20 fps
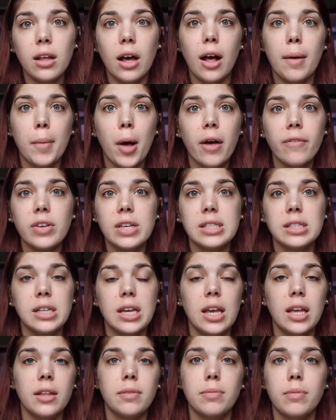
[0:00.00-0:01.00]

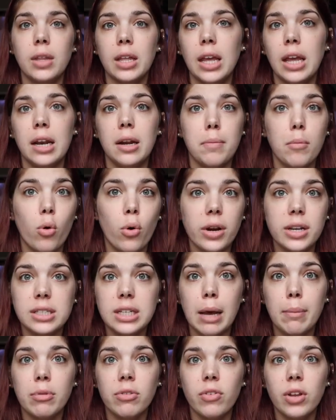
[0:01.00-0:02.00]
Obviously in a more
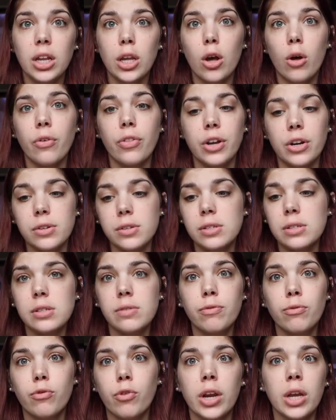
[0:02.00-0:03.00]
in-depth video there's
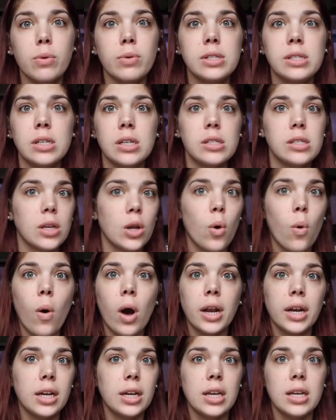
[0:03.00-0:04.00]
frequencies and
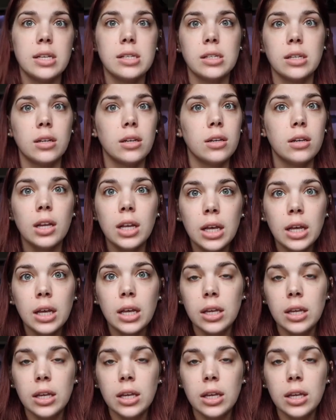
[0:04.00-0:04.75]
quantities and